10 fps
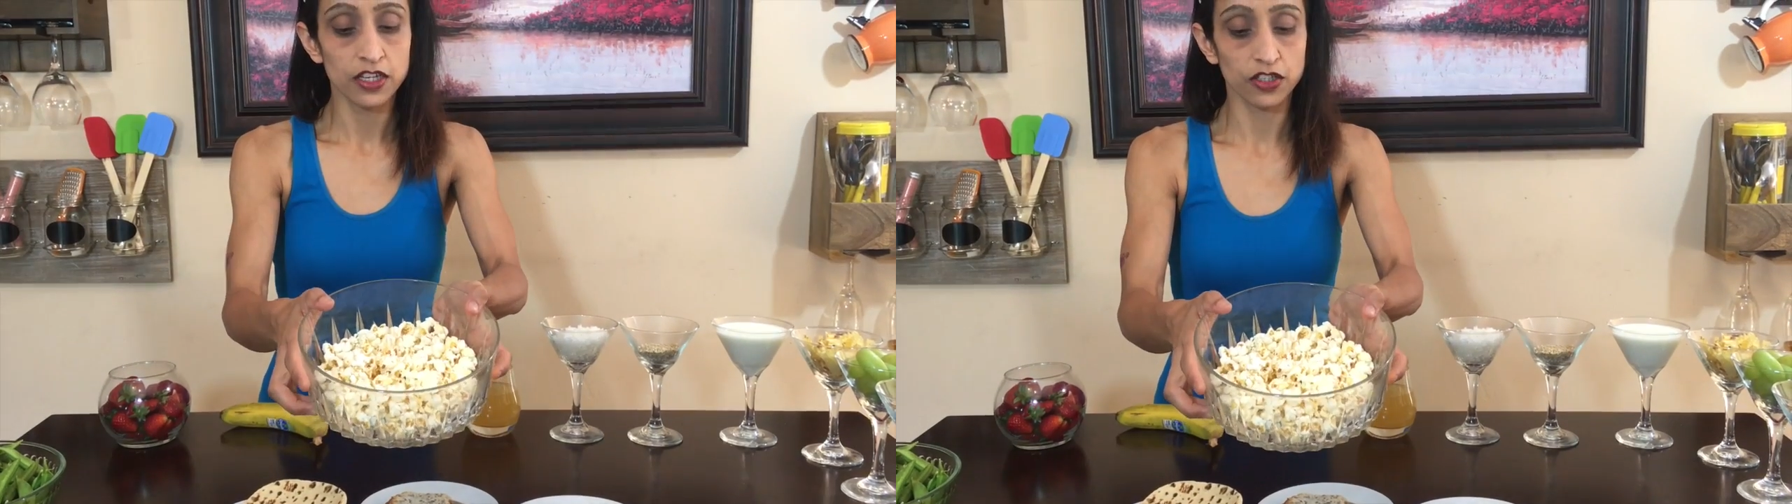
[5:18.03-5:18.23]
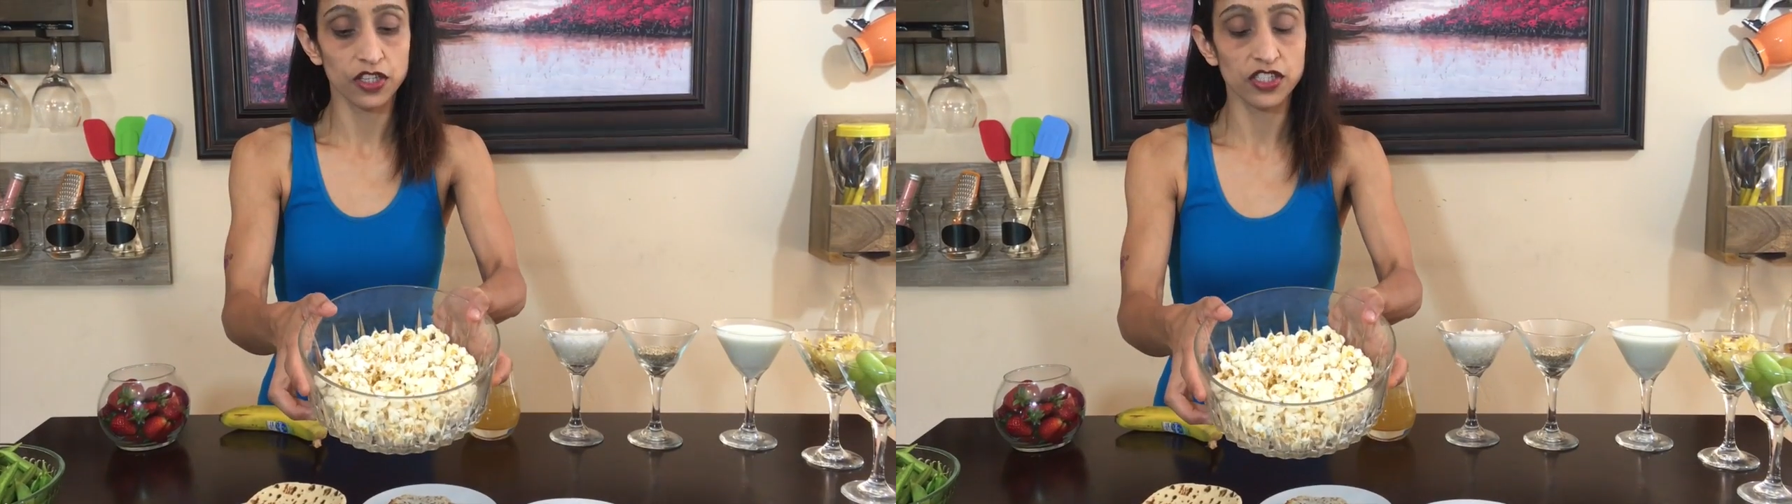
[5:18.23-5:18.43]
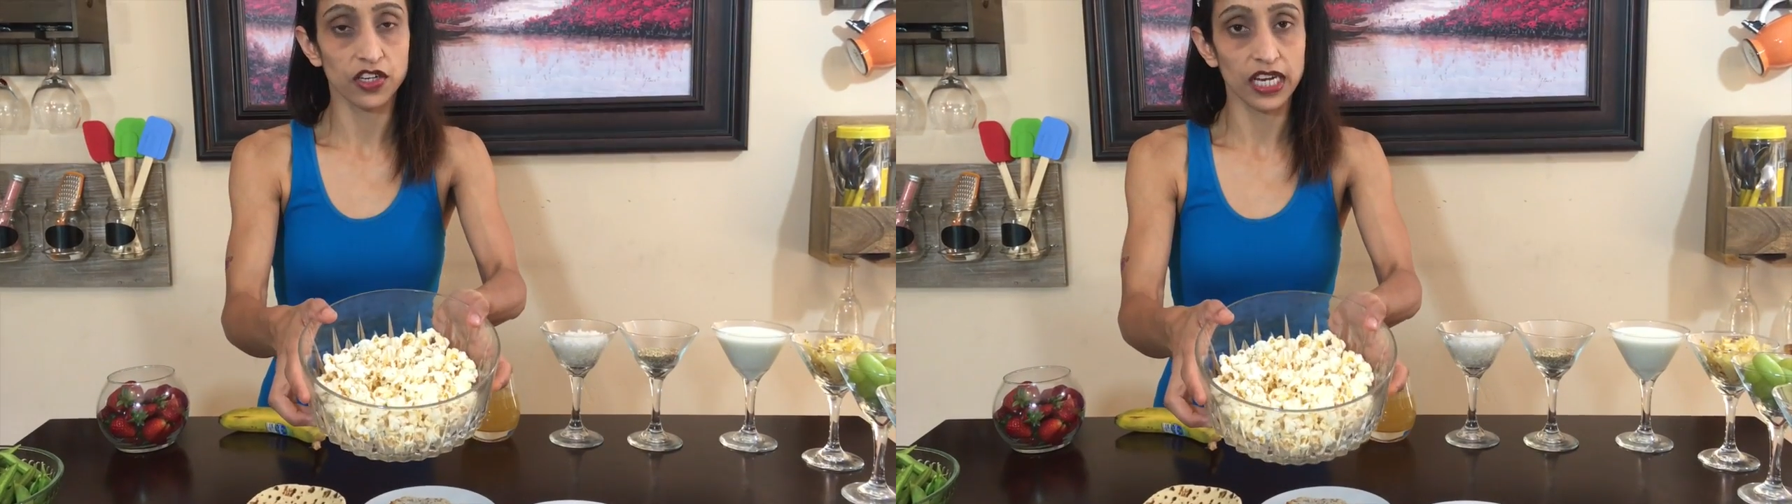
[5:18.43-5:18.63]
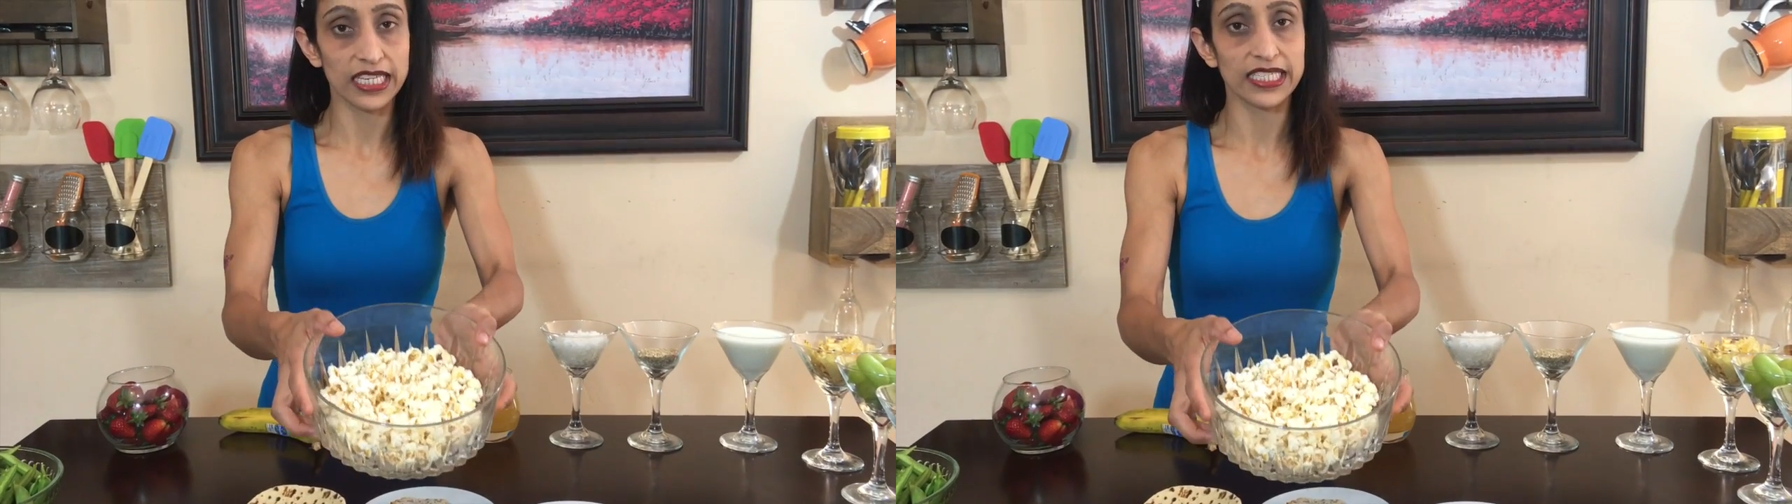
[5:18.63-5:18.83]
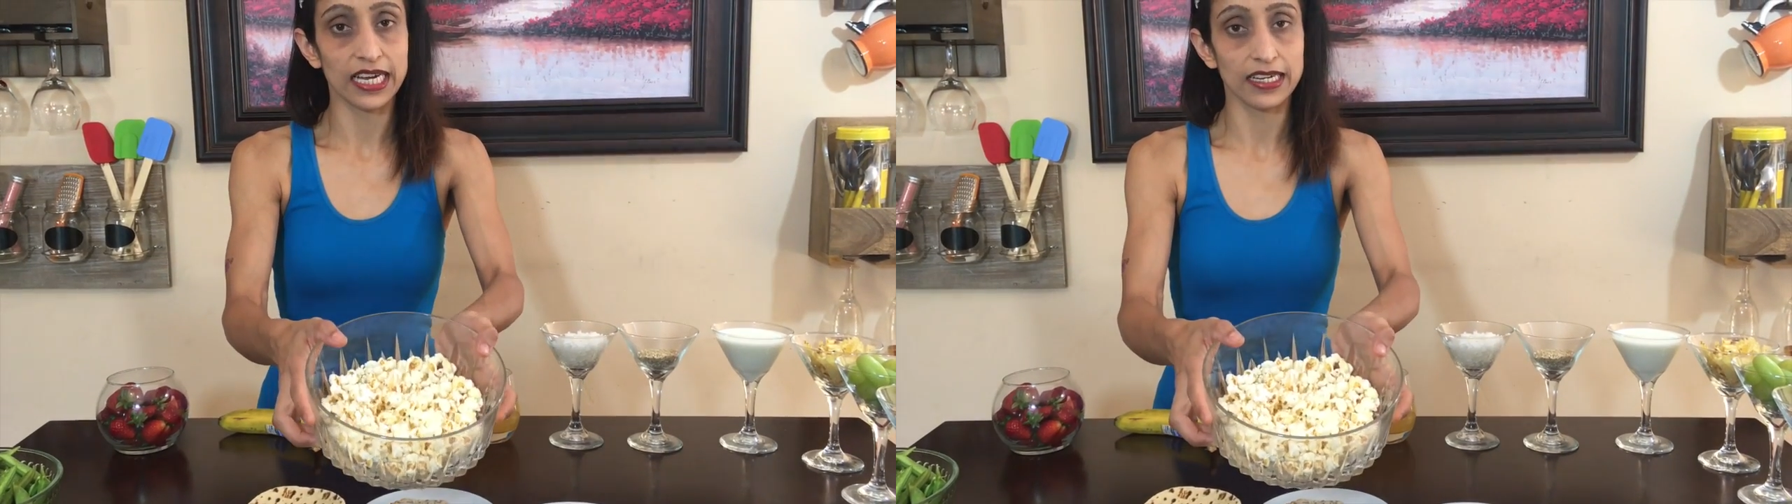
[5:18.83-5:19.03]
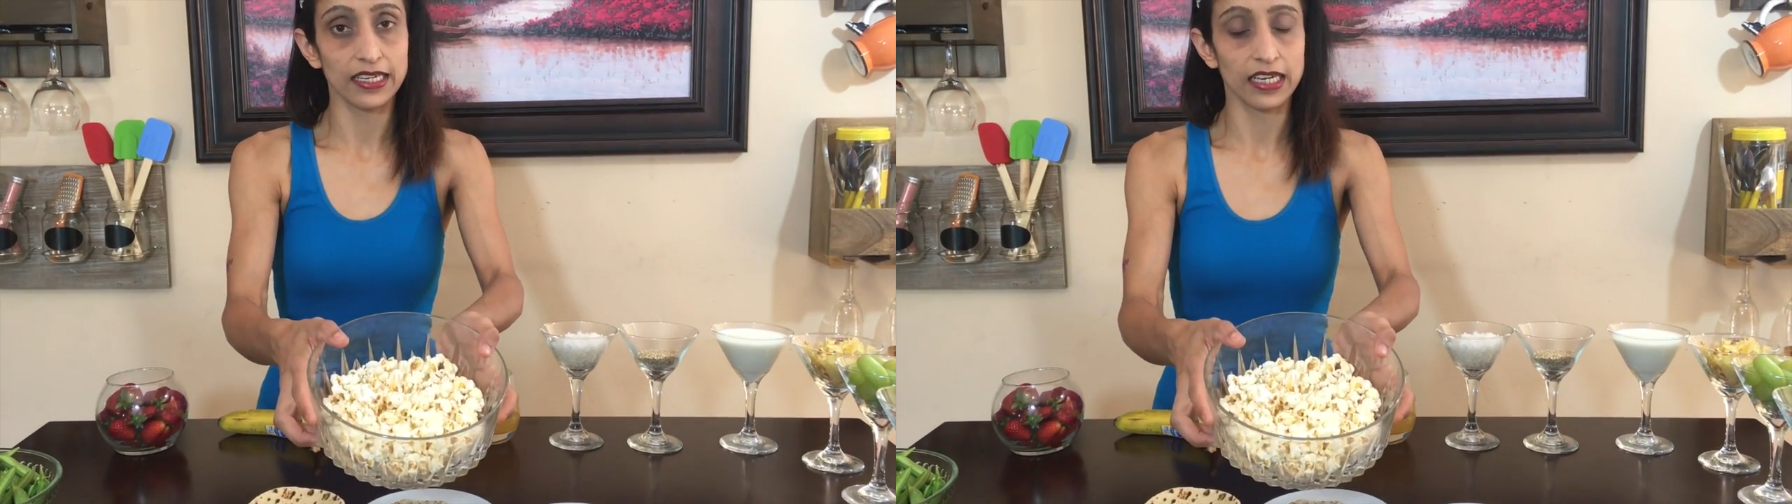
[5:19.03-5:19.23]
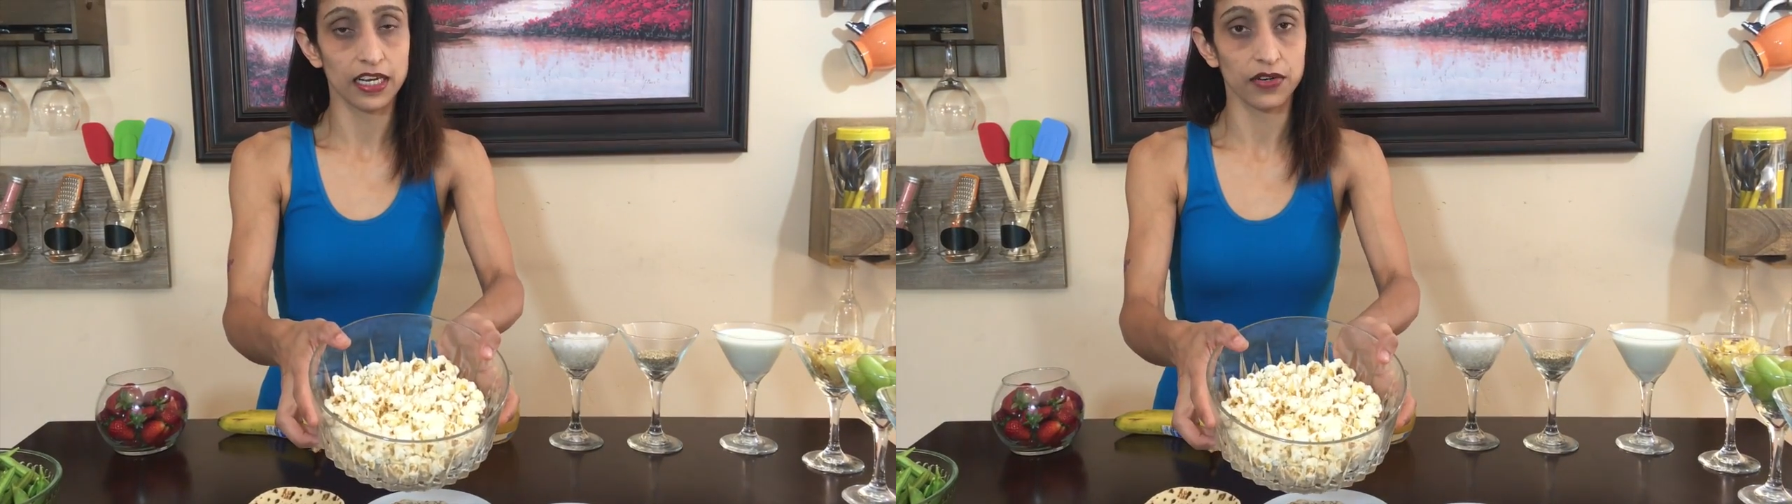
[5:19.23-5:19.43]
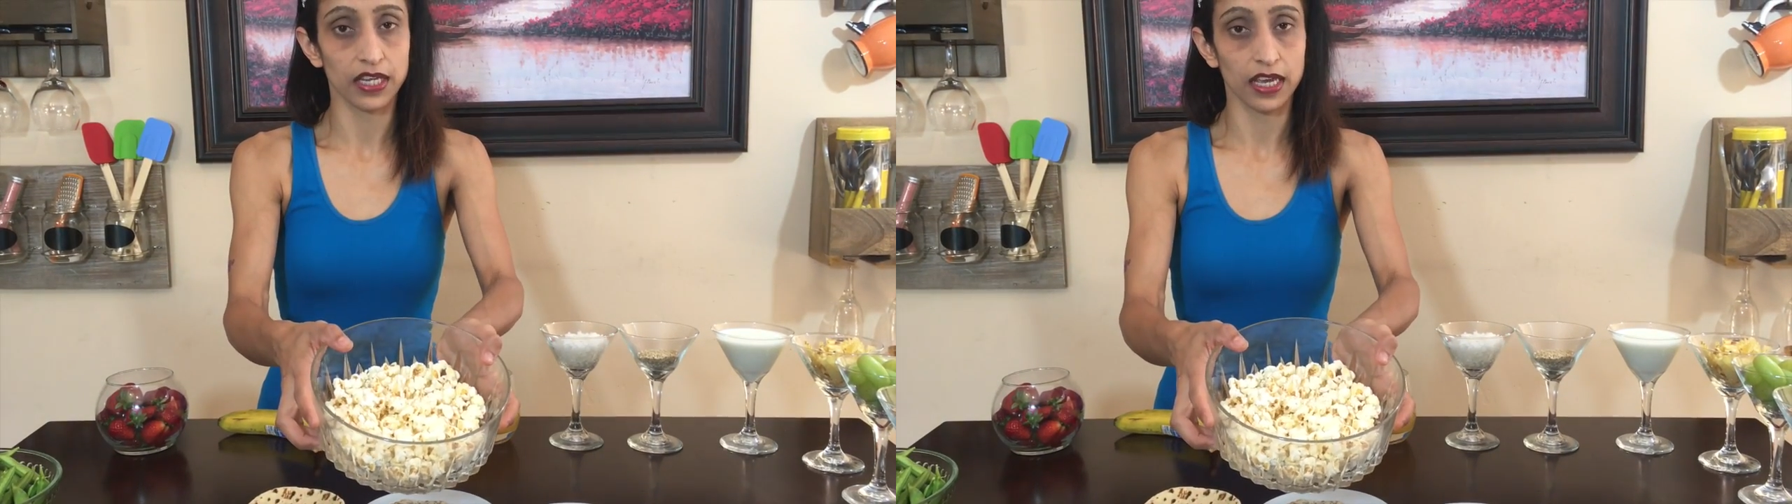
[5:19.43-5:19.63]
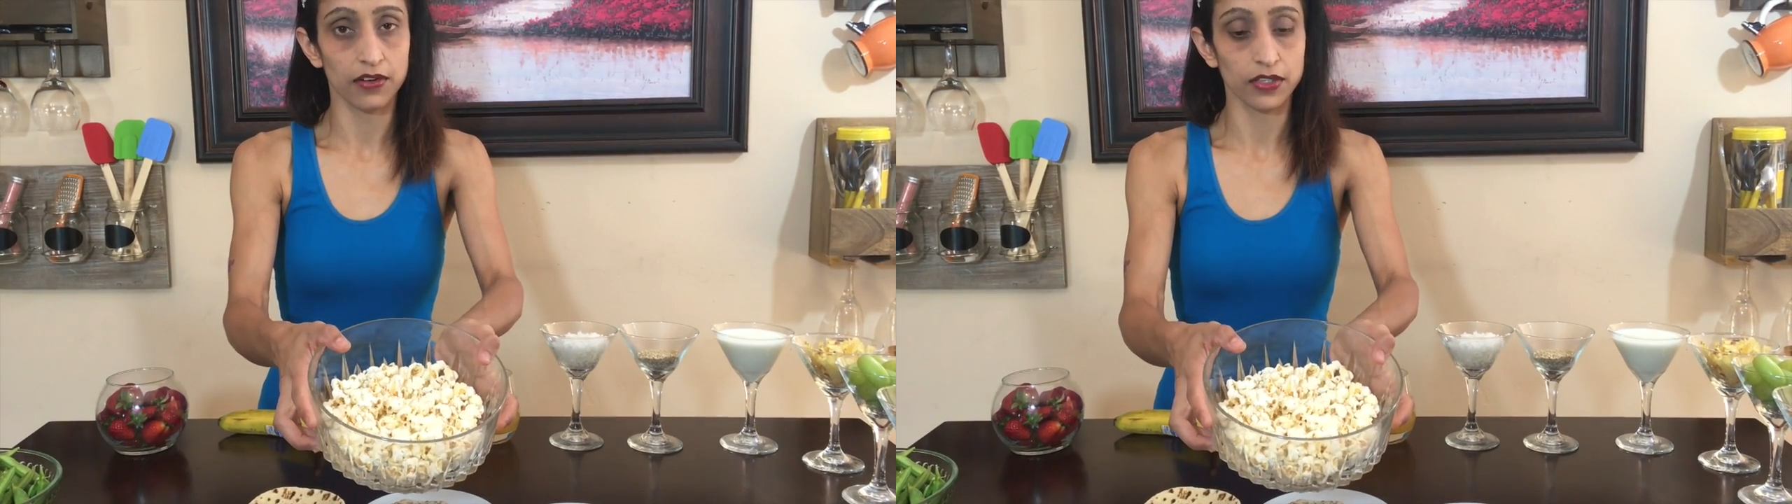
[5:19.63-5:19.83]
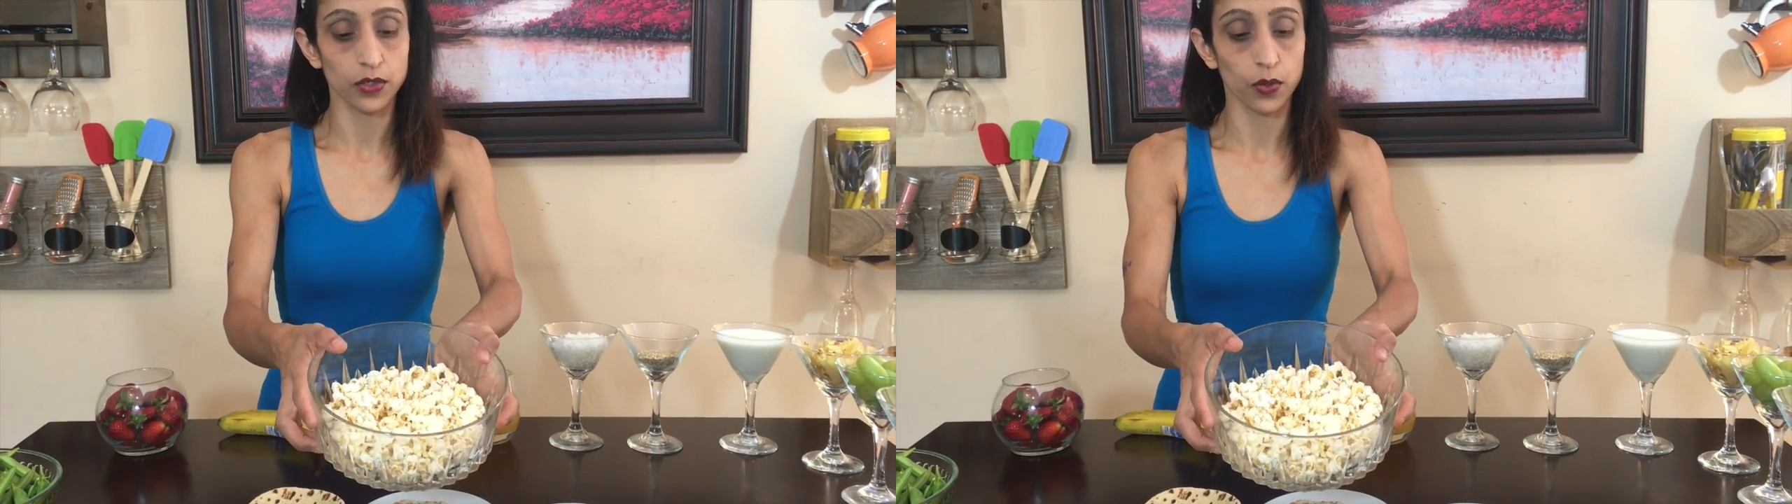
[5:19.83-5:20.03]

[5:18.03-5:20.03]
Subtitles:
So these are exactly 100 calories.